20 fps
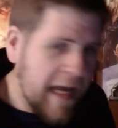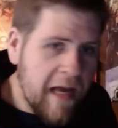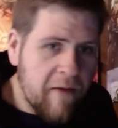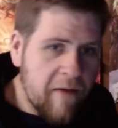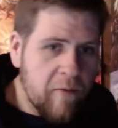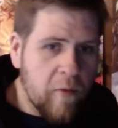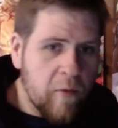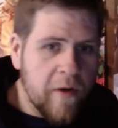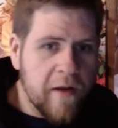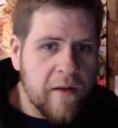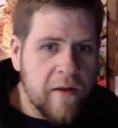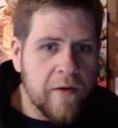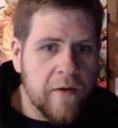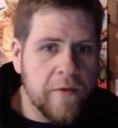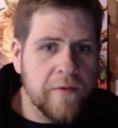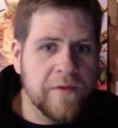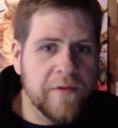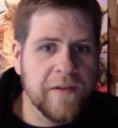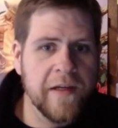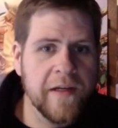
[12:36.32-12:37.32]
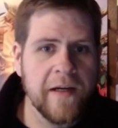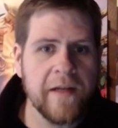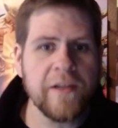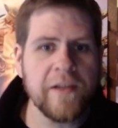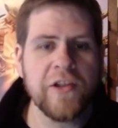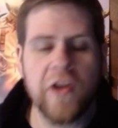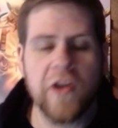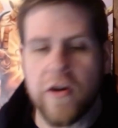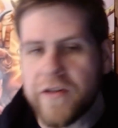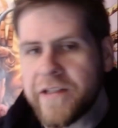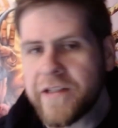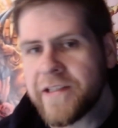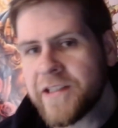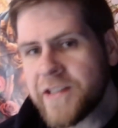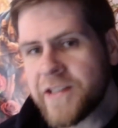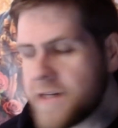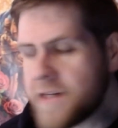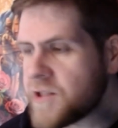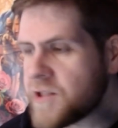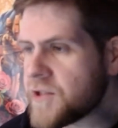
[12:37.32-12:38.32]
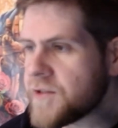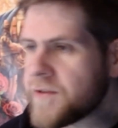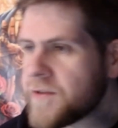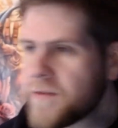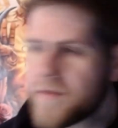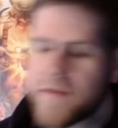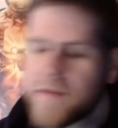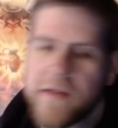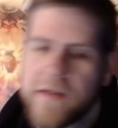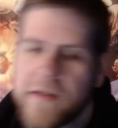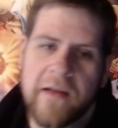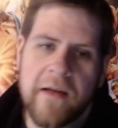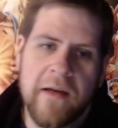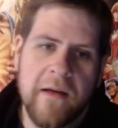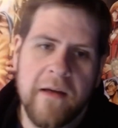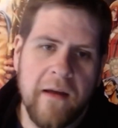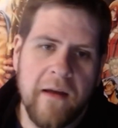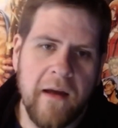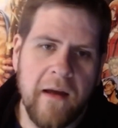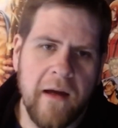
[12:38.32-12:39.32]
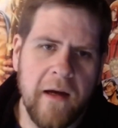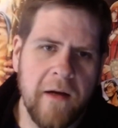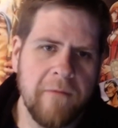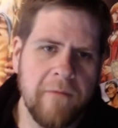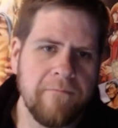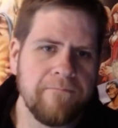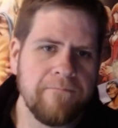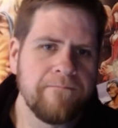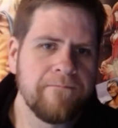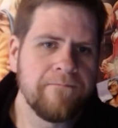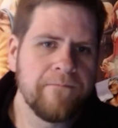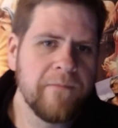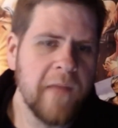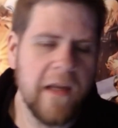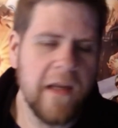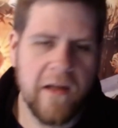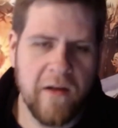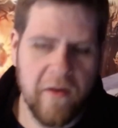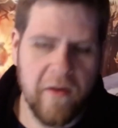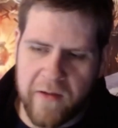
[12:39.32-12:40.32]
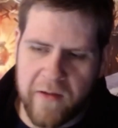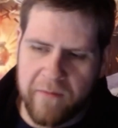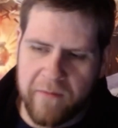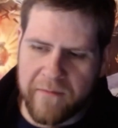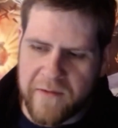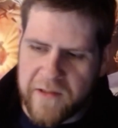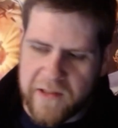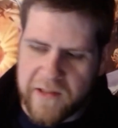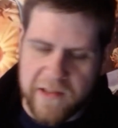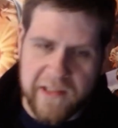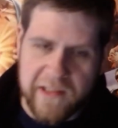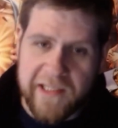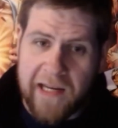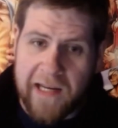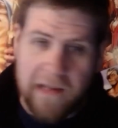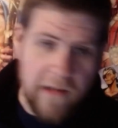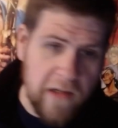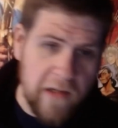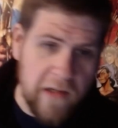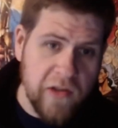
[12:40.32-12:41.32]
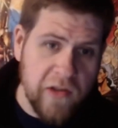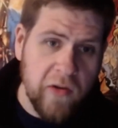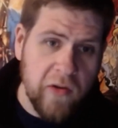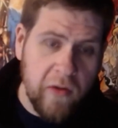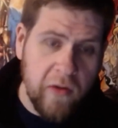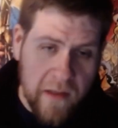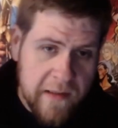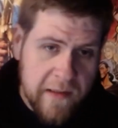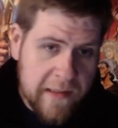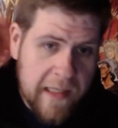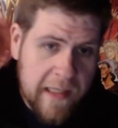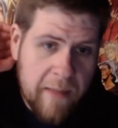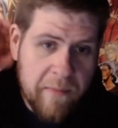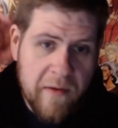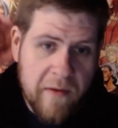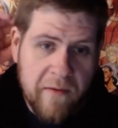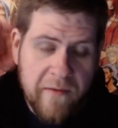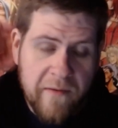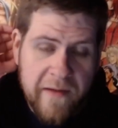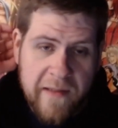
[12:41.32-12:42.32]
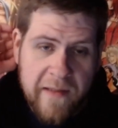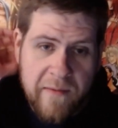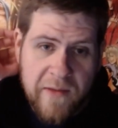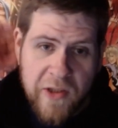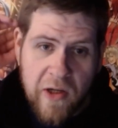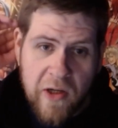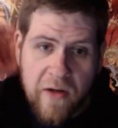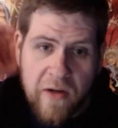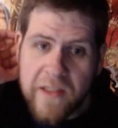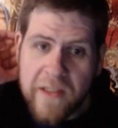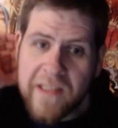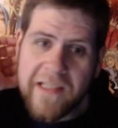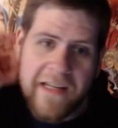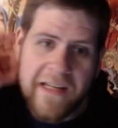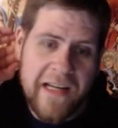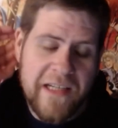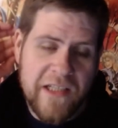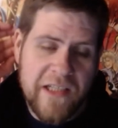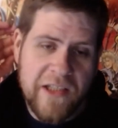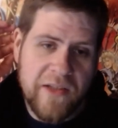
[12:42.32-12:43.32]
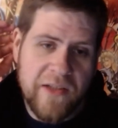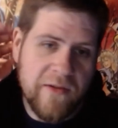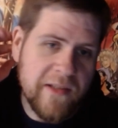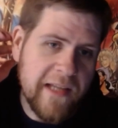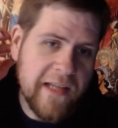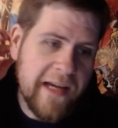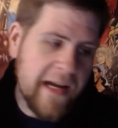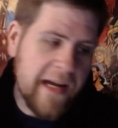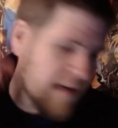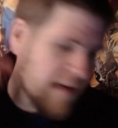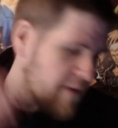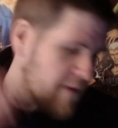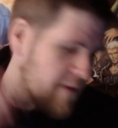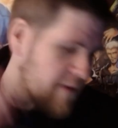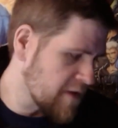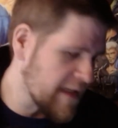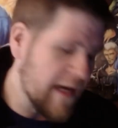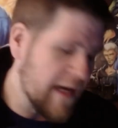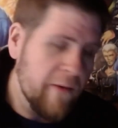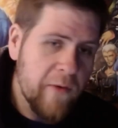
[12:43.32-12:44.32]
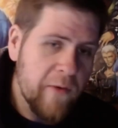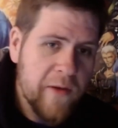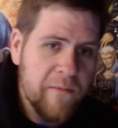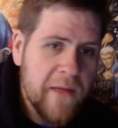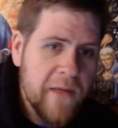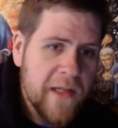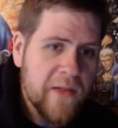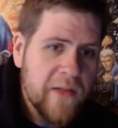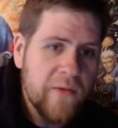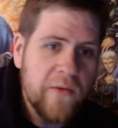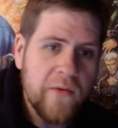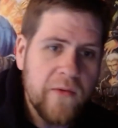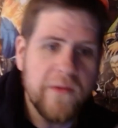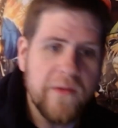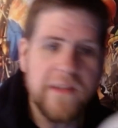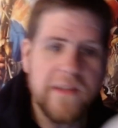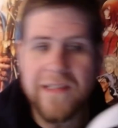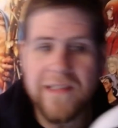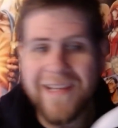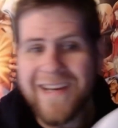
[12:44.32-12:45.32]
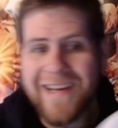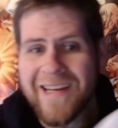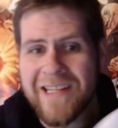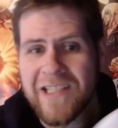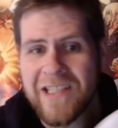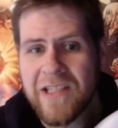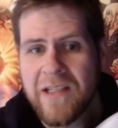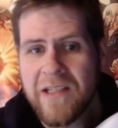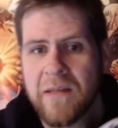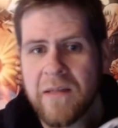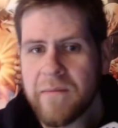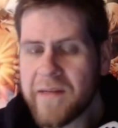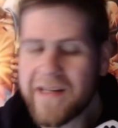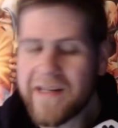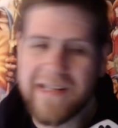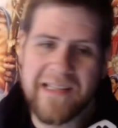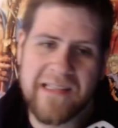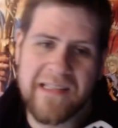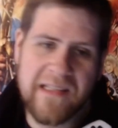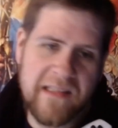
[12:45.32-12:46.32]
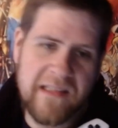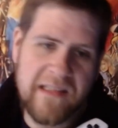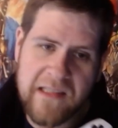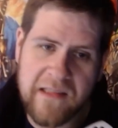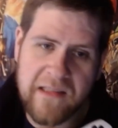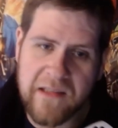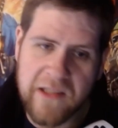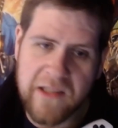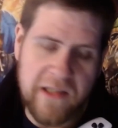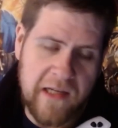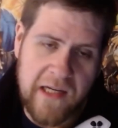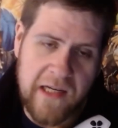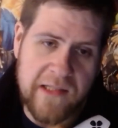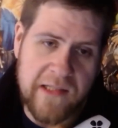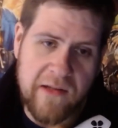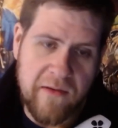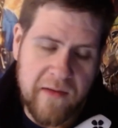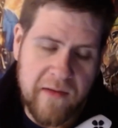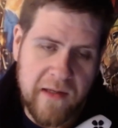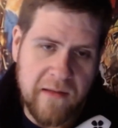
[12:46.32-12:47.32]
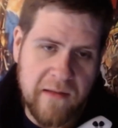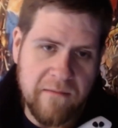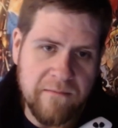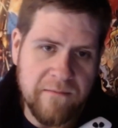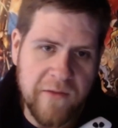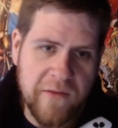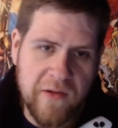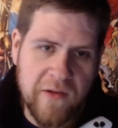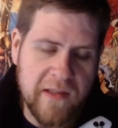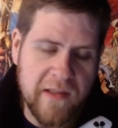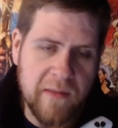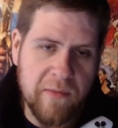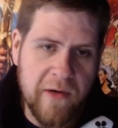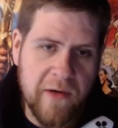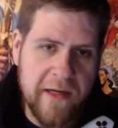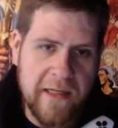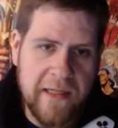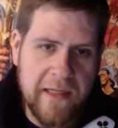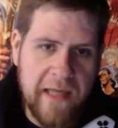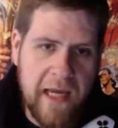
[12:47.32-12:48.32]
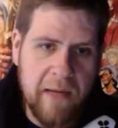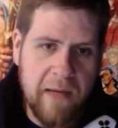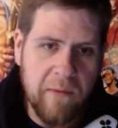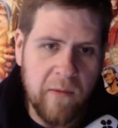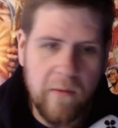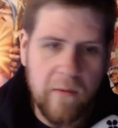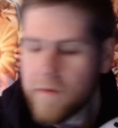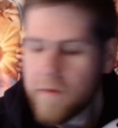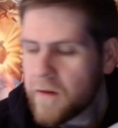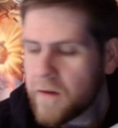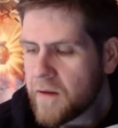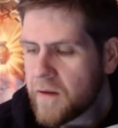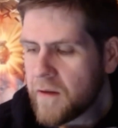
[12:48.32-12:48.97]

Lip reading: I have one of those charging stations that you just set the controller on top of and it charges, and I just use that. I even use that with my DualSense Edge, because it's just easier than using the braided cable.